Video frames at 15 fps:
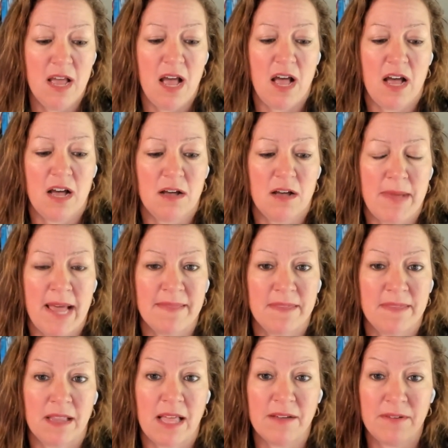At
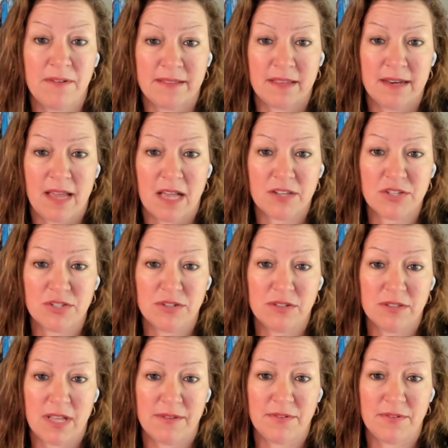the national
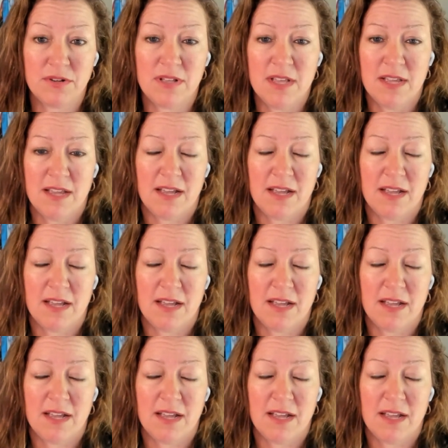level,